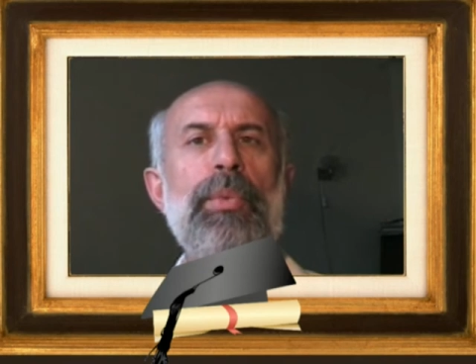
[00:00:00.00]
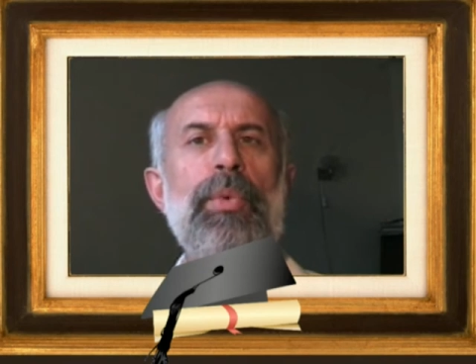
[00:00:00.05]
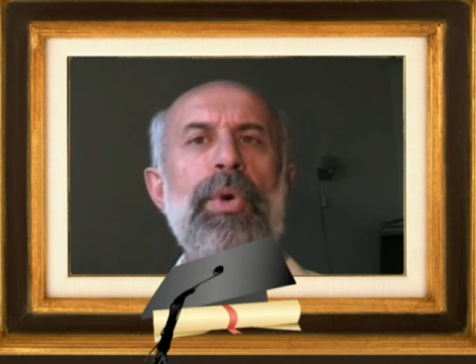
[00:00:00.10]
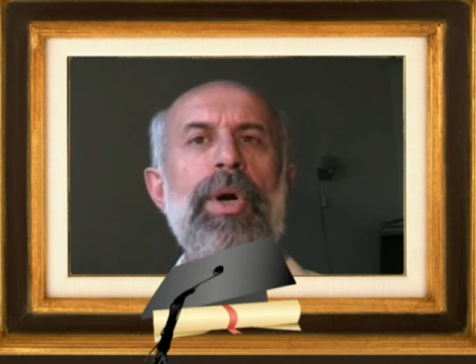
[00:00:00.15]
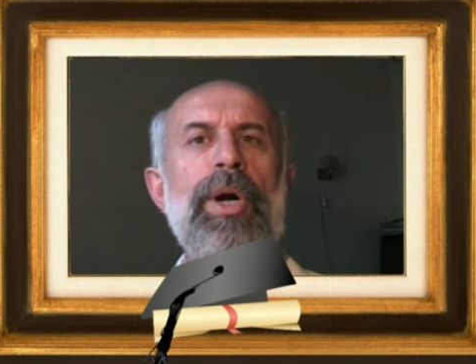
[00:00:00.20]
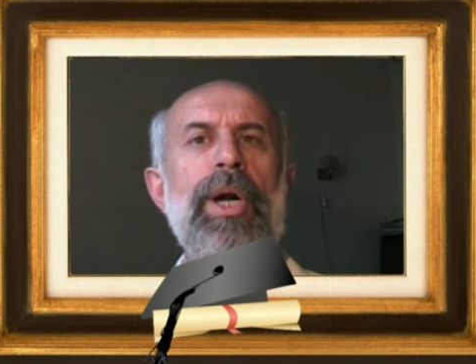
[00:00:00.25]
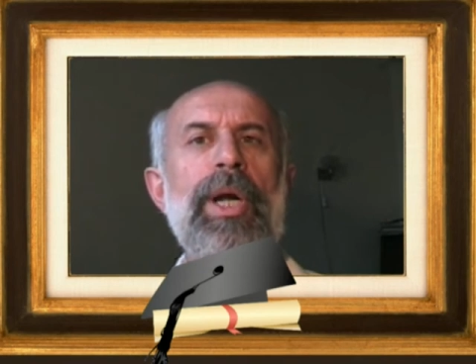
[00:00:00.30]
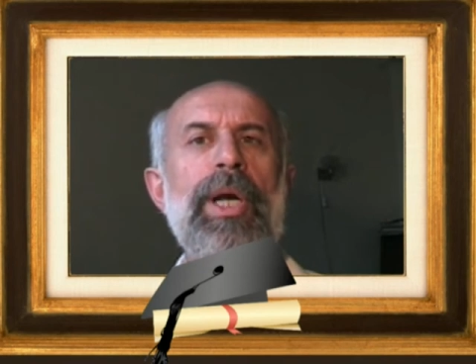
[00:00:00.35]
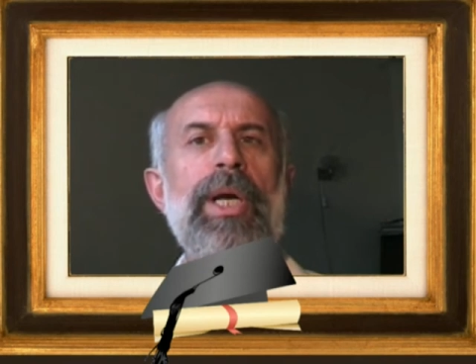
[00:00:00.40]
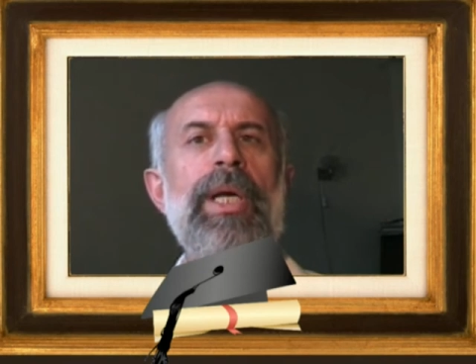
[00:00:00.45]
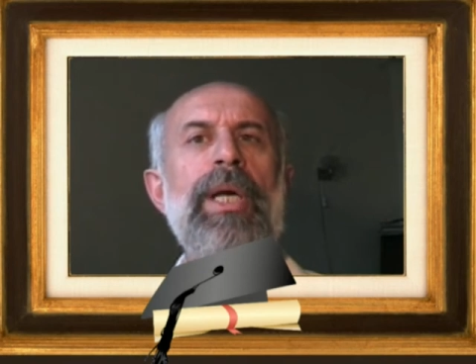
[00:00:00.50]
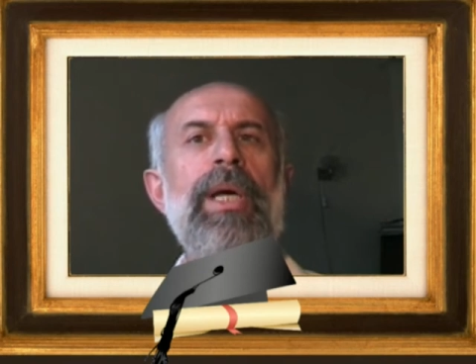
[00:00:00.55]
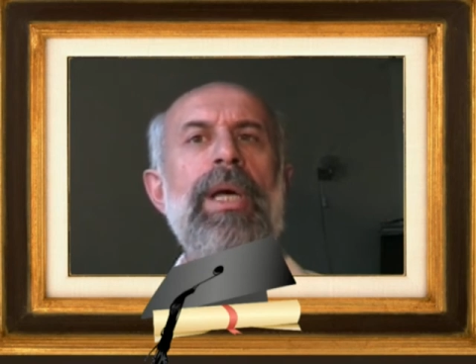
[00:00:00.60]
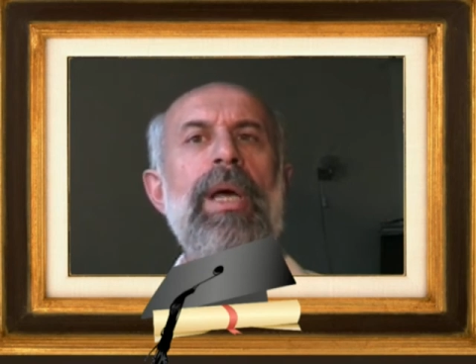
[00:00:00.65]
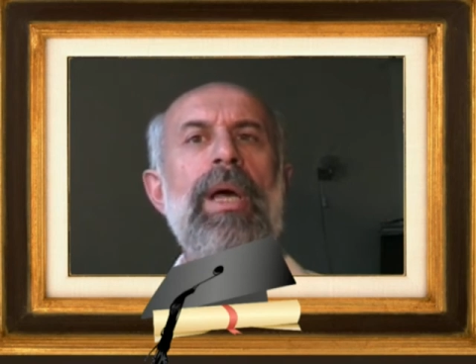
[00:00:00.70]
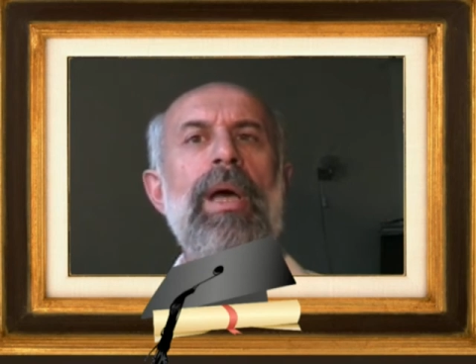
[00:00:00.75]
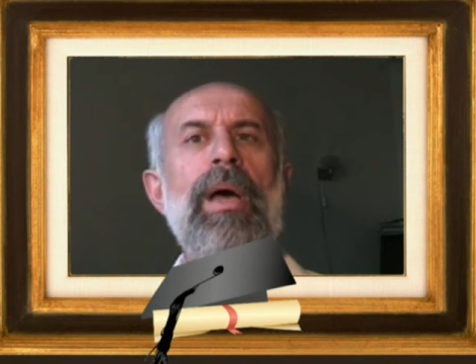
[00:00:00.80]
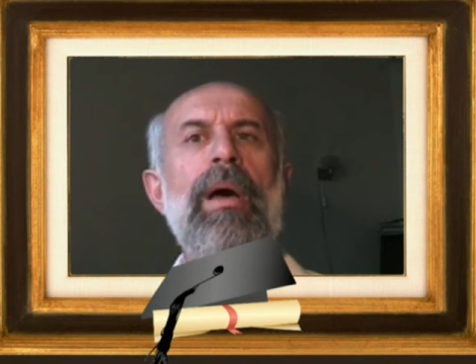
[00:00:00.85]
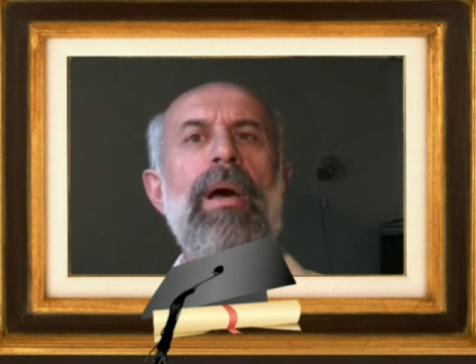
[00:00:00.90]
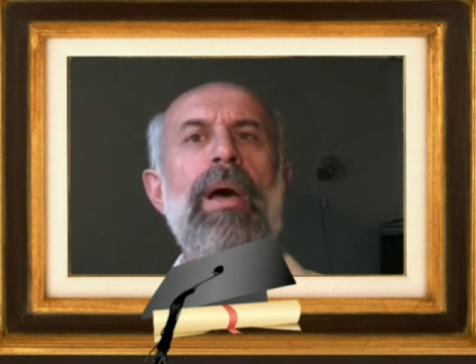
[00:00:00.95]
work,
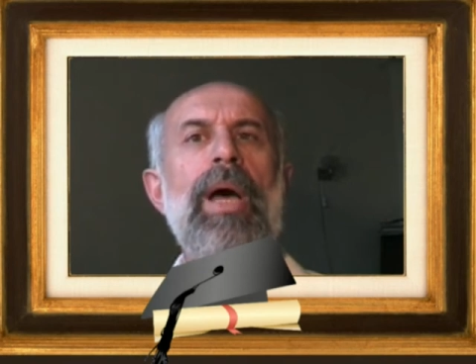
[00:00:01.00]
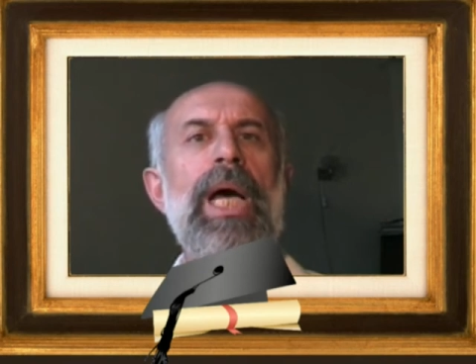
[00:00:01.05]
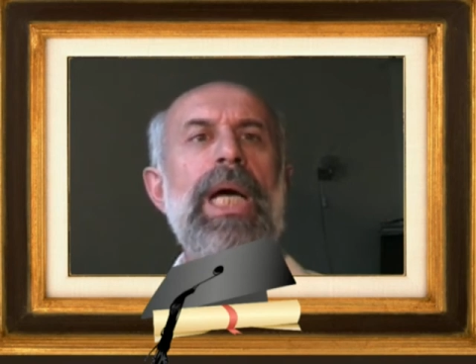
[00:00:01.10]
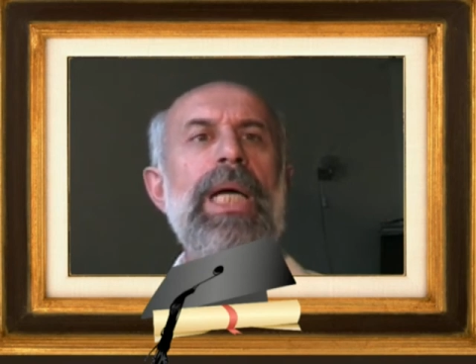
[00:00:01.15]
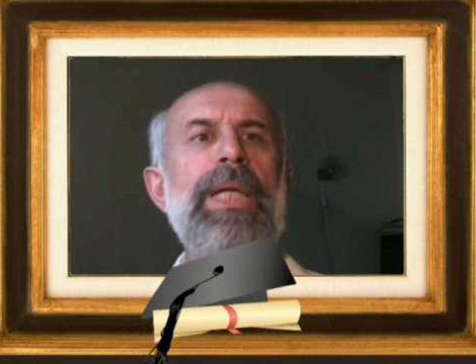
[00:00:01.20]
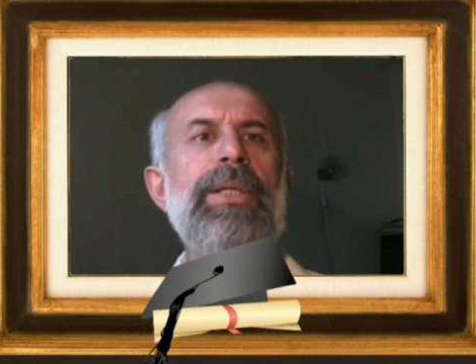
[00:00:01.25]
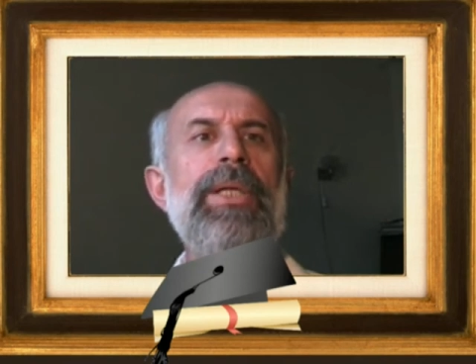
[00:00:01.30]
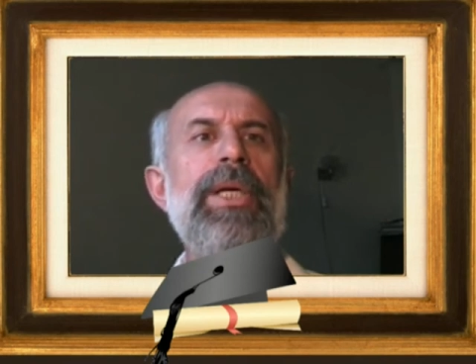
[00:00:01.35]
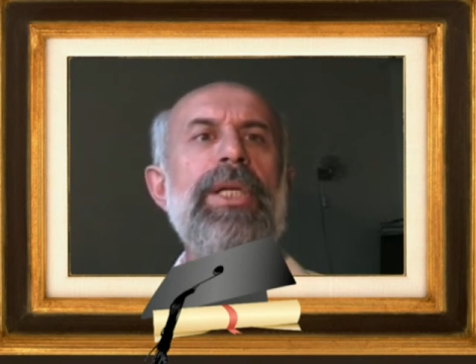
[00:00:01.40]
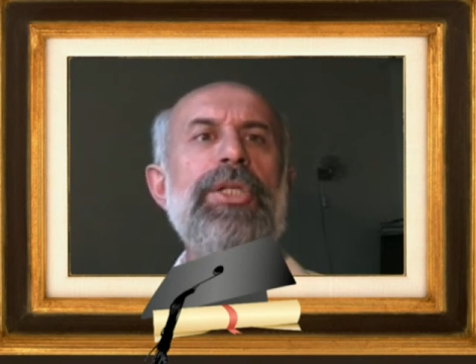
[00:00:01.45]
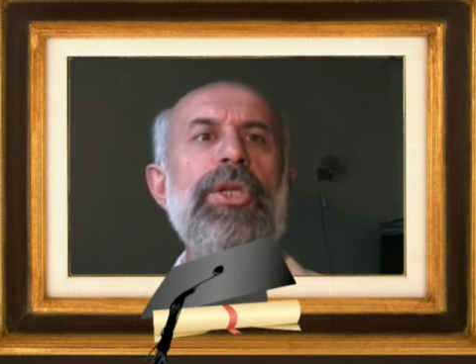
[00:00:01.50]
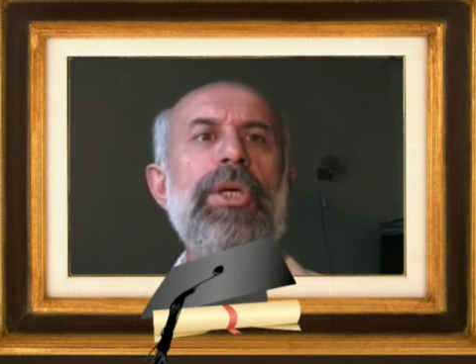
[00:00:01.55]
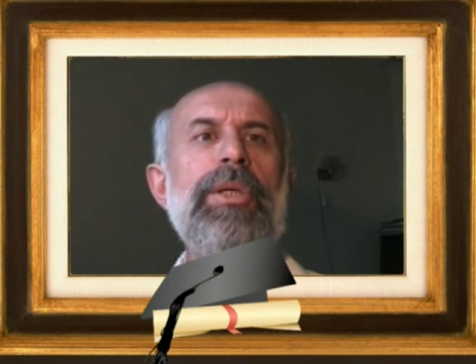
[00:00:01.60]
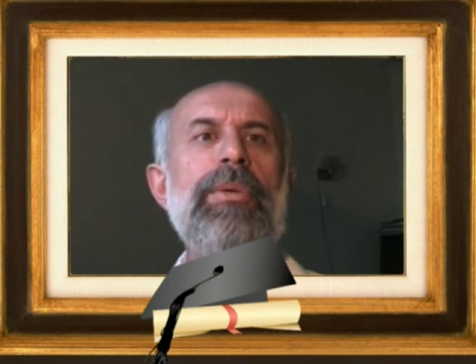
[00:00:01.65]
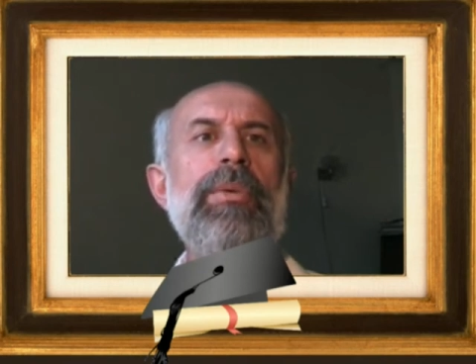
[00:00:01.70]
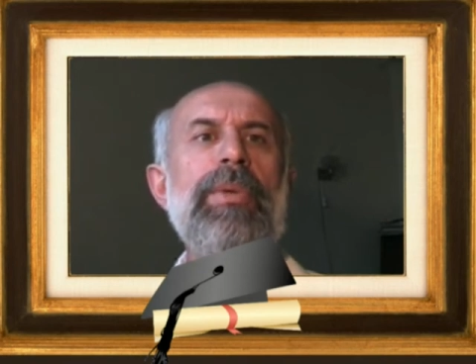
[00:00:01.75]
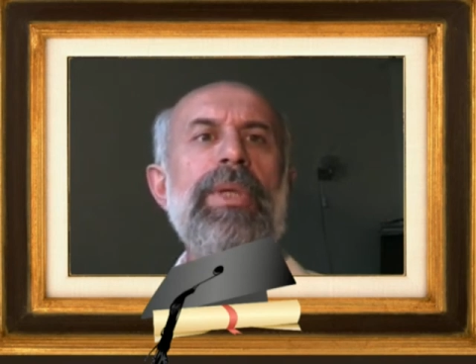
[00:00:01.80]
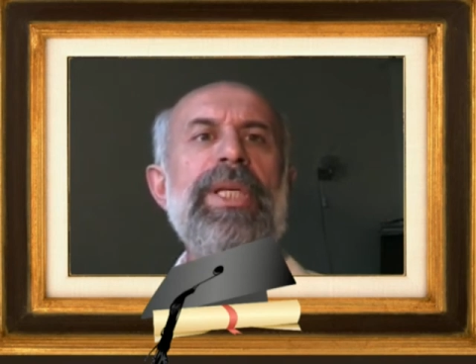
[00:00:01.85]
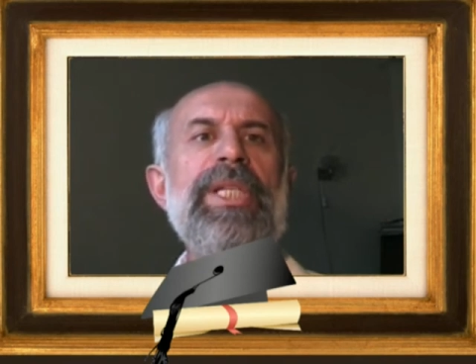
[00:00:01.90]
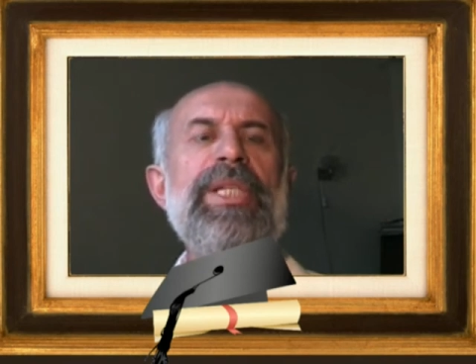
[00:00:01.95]
and
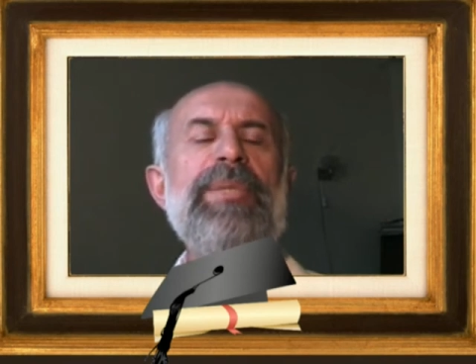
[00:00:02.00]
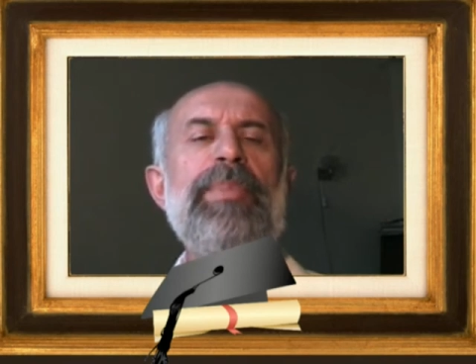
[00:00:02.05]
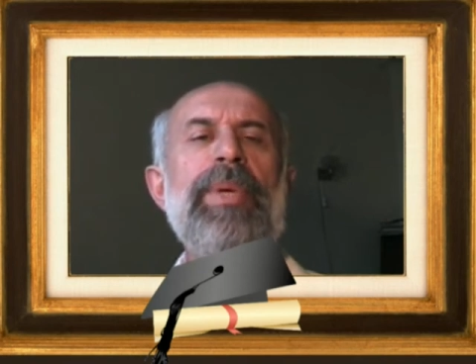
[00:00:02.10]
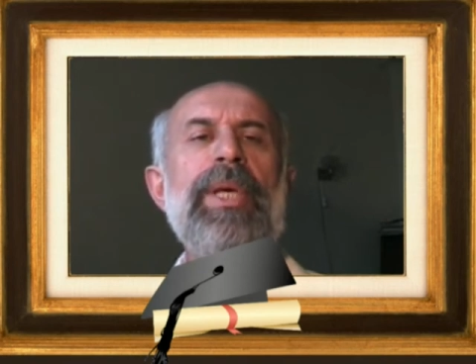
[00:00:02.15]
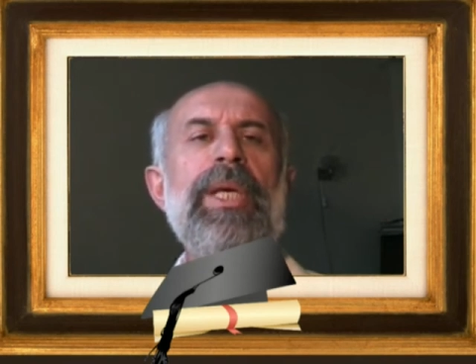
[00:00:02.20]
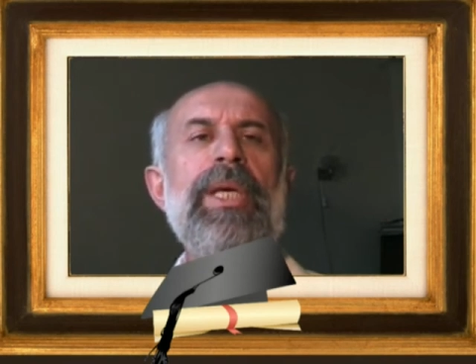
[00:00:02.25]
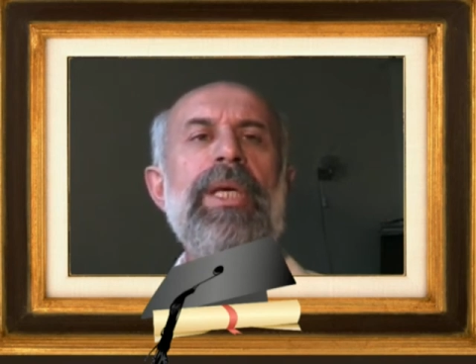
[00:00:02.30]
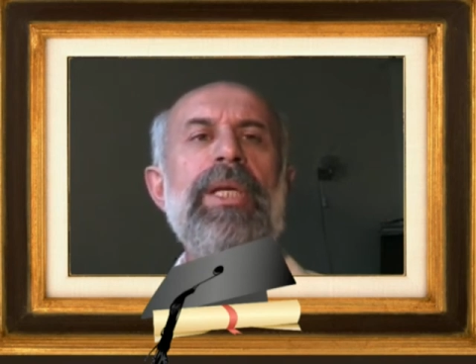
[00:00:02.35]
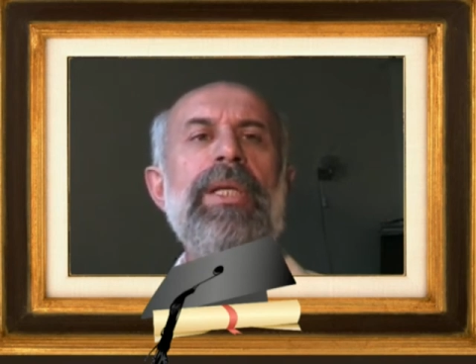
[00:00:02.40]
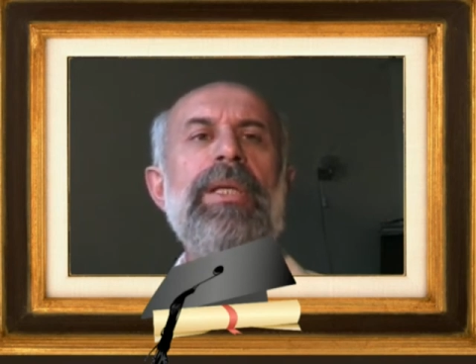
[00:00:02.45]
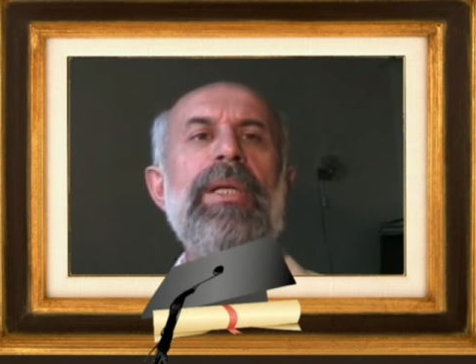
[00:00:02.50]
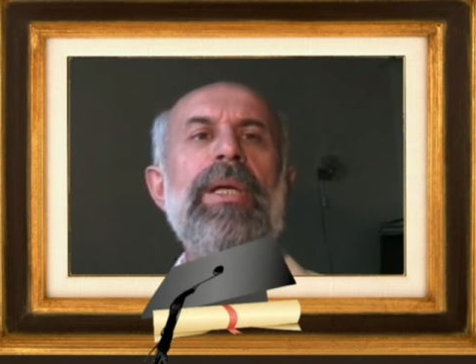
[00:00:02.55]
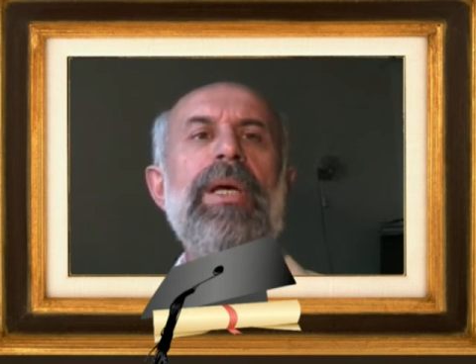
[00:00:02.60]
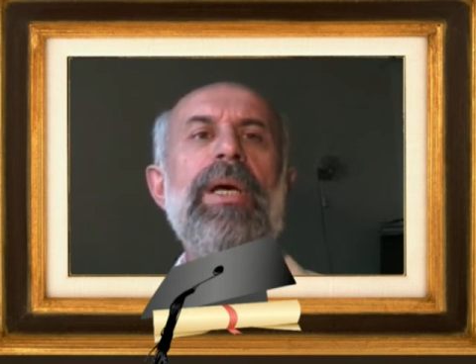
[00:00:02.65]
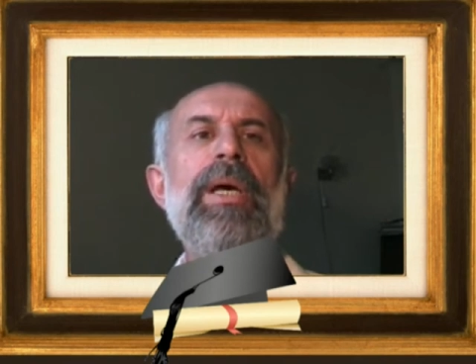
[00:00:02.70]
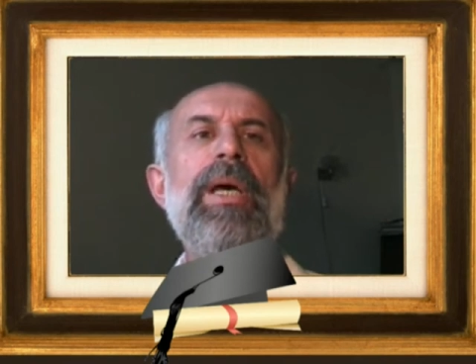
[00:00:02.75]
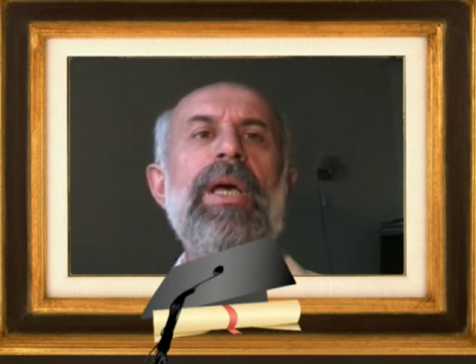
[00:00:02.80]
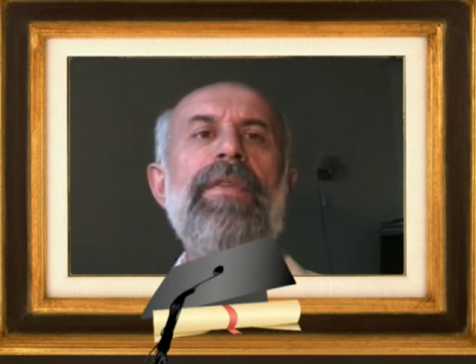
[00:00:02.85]
generally speaking,